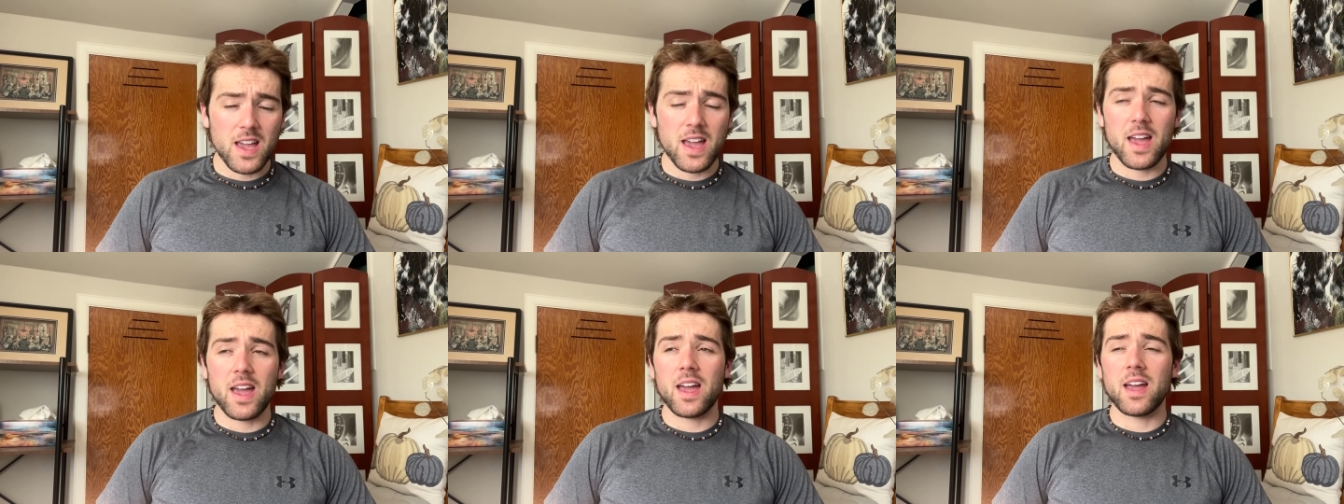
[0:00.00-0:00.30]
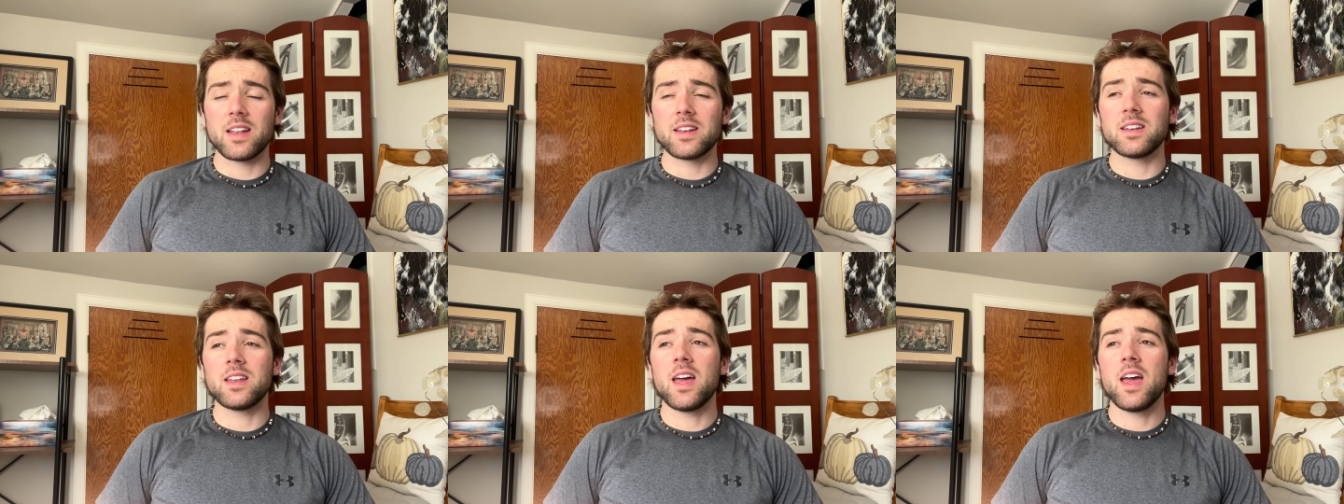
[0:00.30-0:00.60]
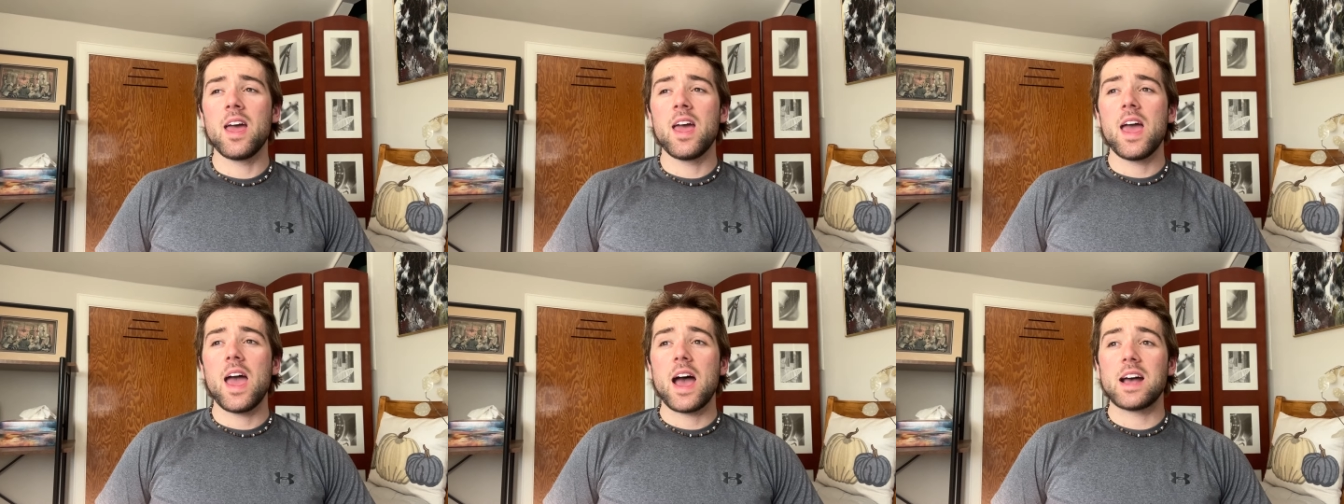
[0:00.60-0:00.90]
And
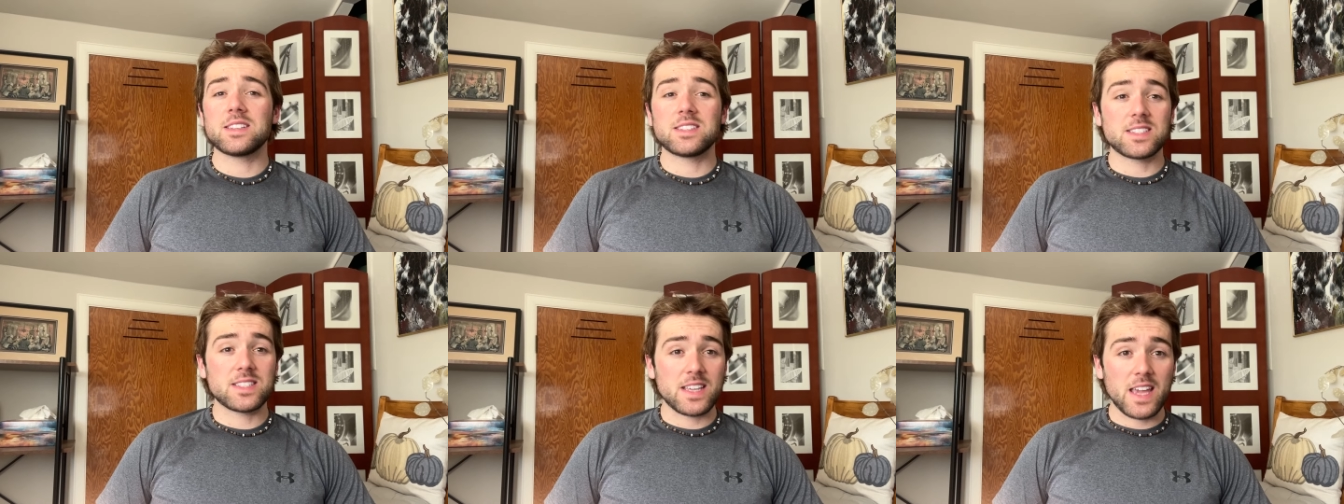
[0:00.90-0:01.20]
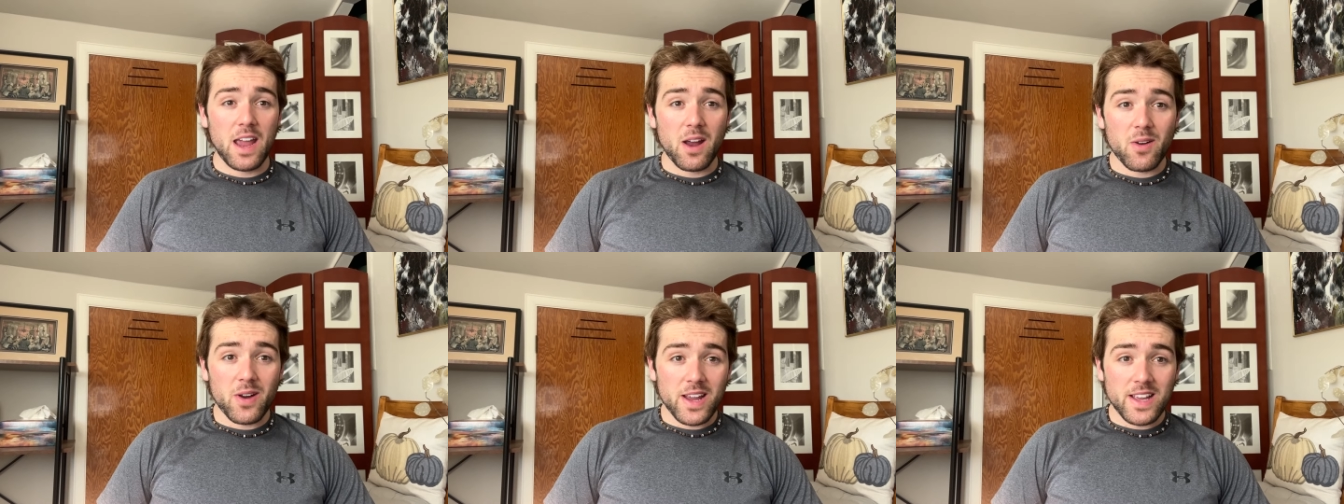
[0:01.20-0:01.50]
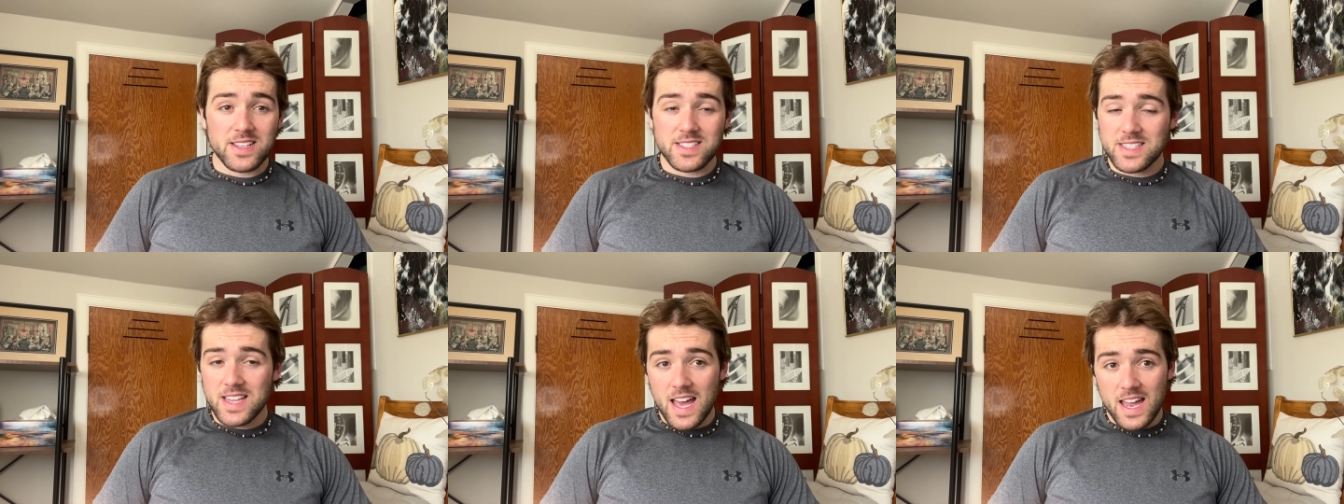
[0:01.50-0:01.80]
as scary
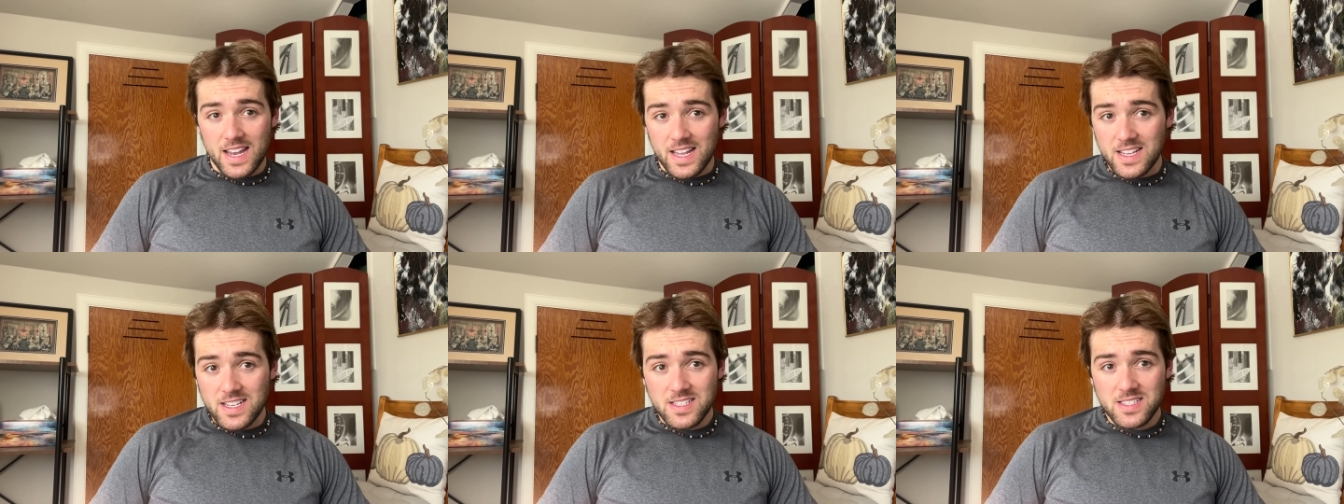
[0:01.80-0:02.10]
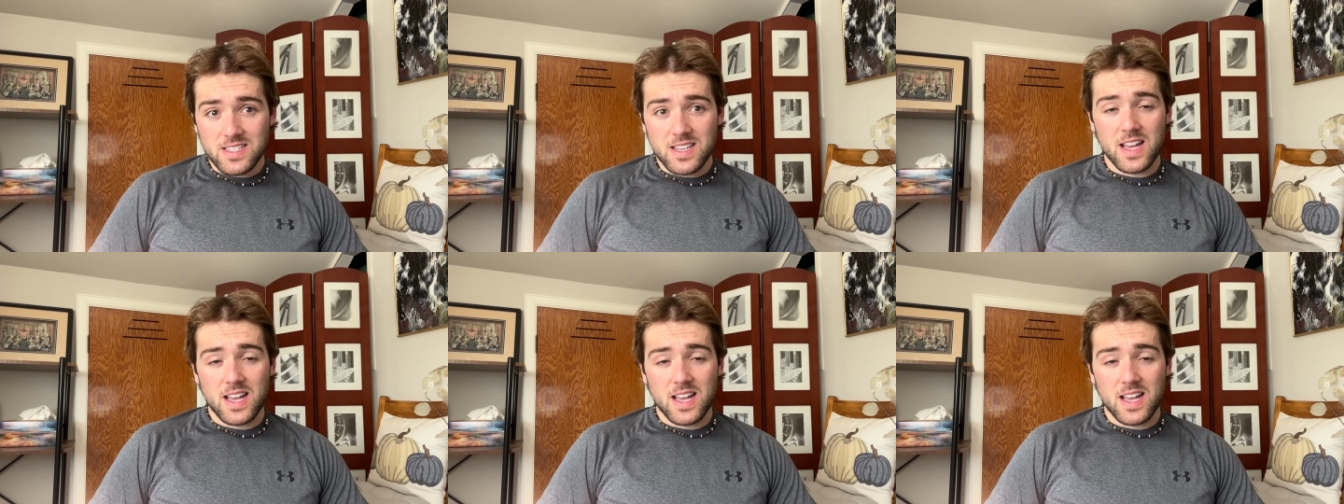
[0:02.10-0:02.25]
as that is,